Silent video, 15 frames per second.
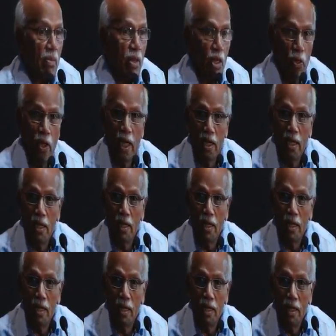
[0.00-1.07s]
Did you get it?
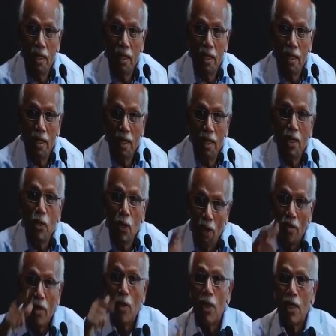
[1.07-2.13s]
You
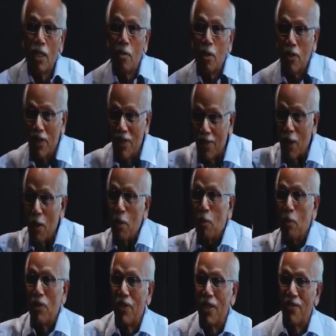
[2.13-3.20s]
haven't got it because it's not
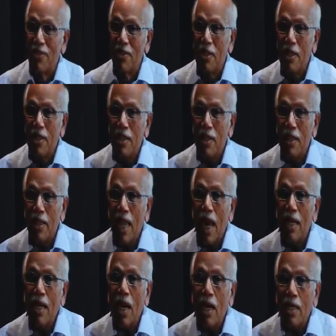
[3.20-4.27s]
publicized.
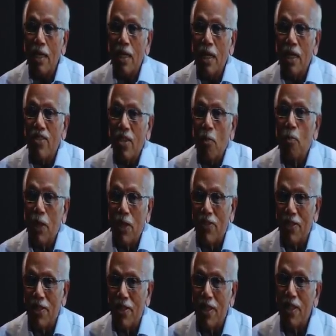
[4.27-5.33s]
That article is
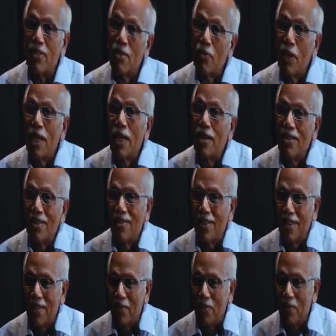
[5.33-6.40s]
suppressed. This is very
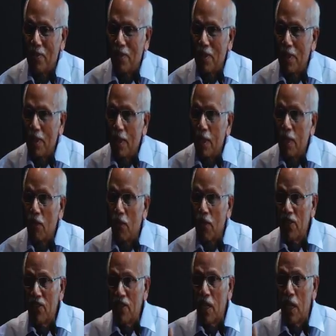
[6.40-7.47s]
interesting. The
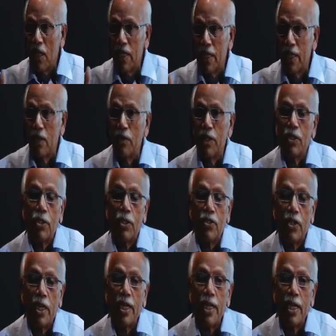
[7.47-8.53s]
first article which
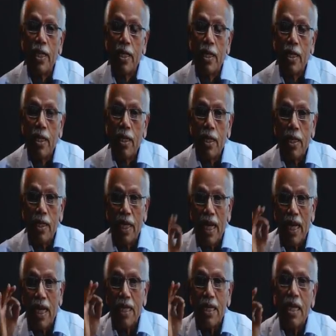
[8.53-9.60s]
studied
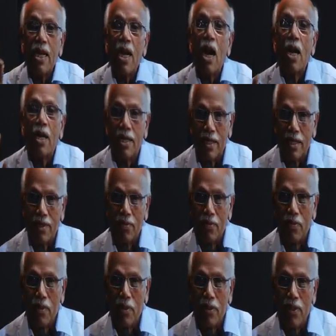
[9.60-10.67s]
diet and heart
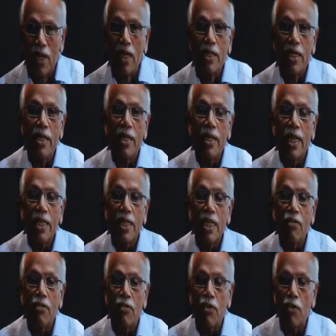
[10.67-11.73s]
started in
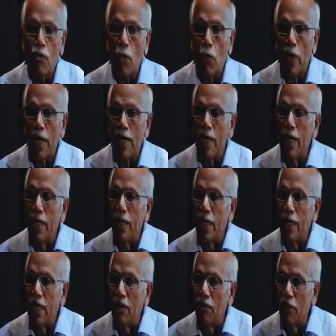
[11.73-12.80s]
1954, ended in
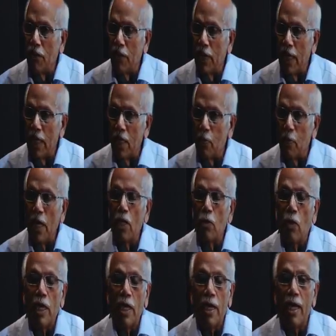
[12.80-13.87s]
1959, spent
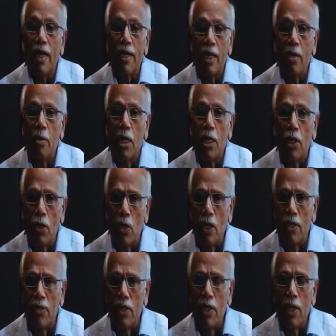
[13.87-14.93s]
$110 million
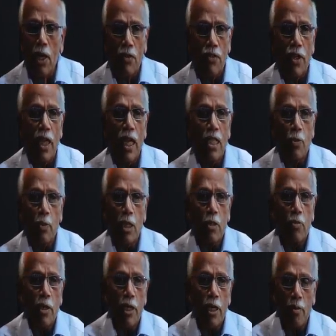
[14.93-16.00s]
of the
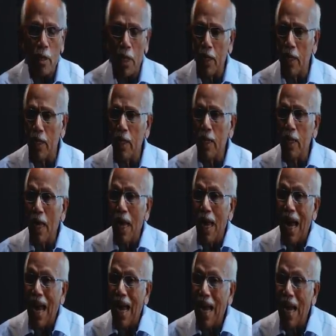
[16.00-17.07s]
taxpayers' money in America,
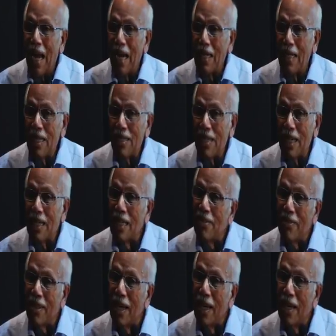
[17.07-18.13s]
and the study
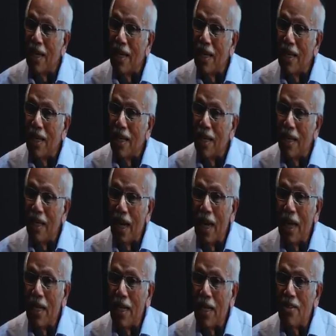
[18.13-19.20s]
said
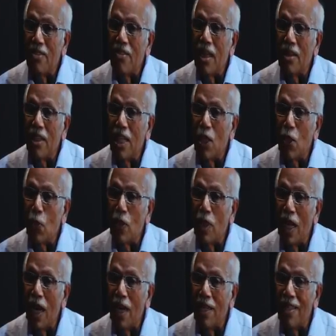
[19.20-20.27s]
diet has nothing to do
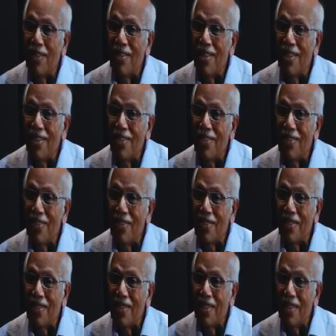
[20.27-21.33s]
with heart
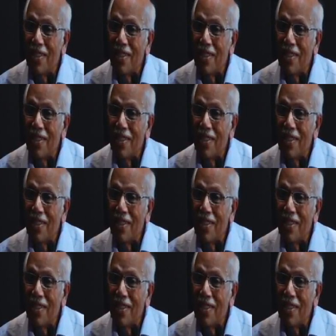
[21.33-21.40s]
disease.